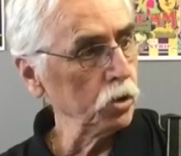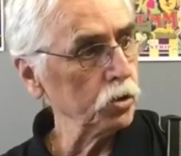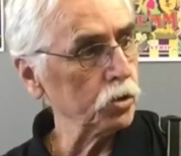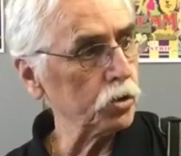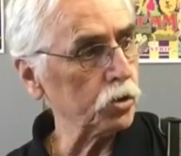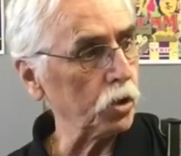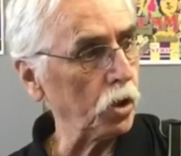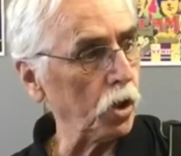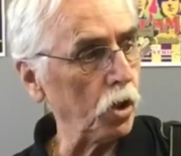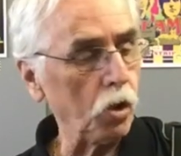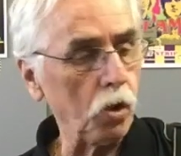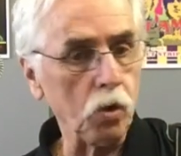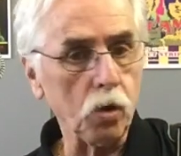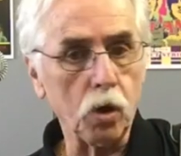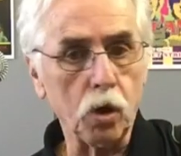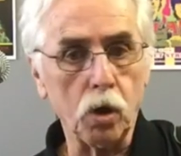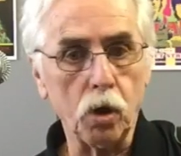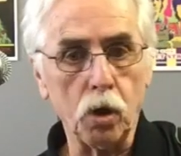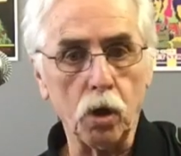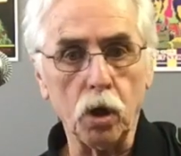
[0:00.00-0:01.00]

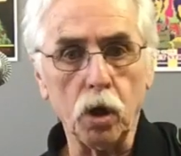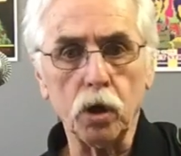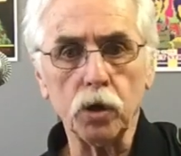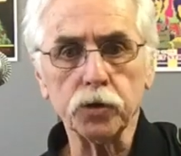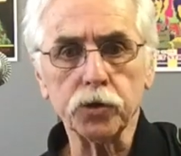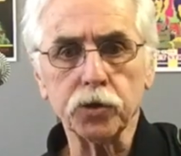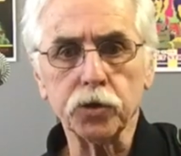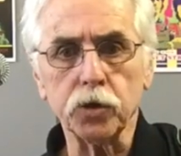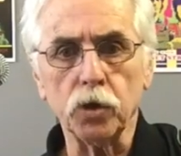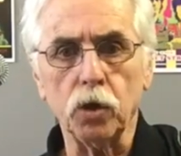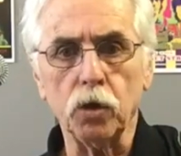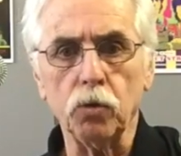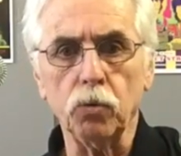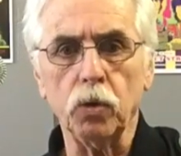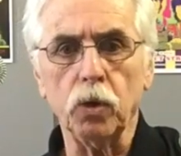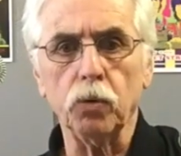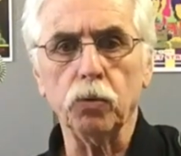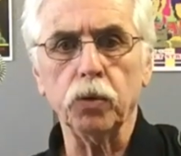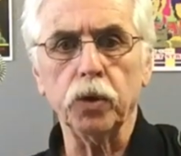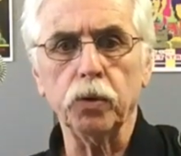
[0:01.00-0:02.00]
So also
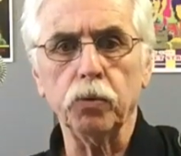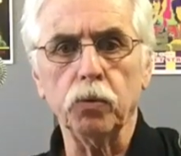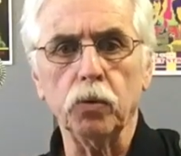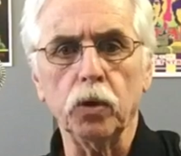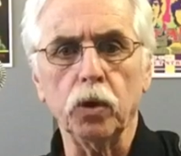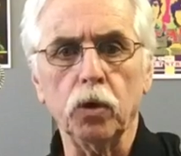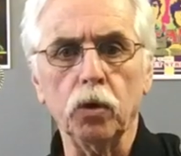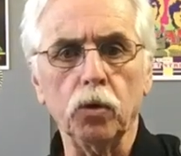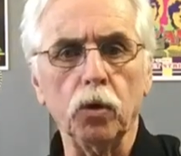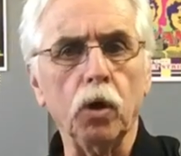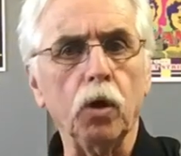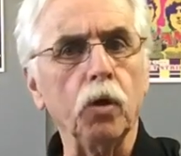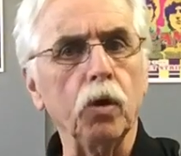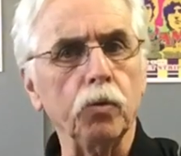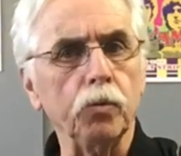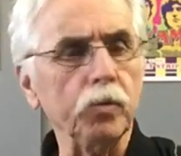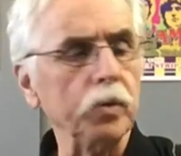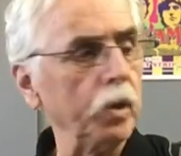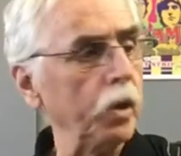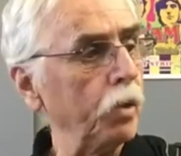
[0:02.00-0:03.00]
what we
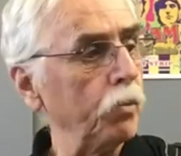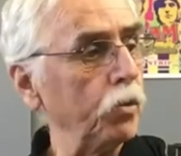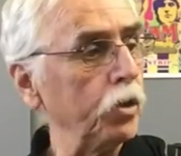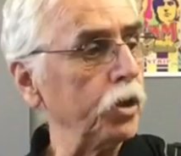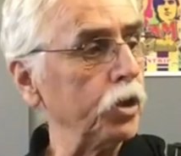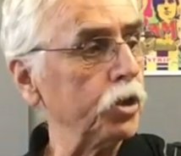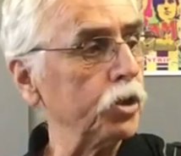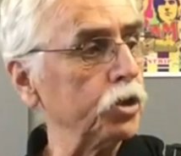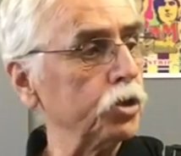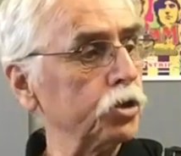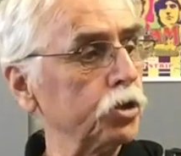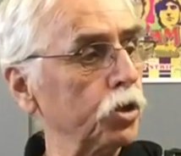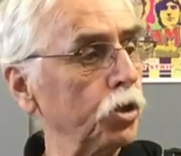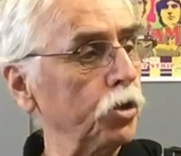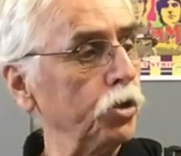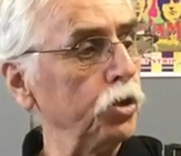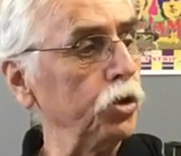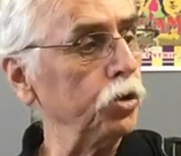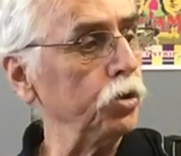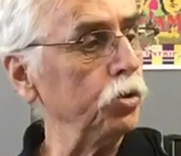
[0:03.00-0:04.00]
will, now I wanted to show
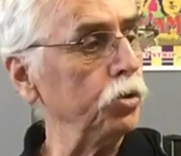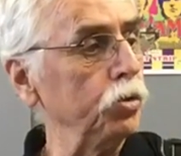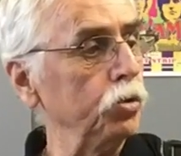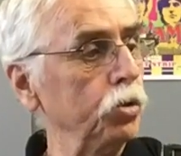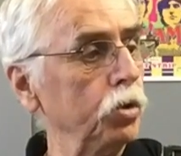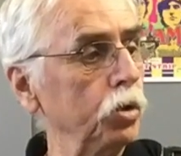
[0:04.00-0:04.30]
you,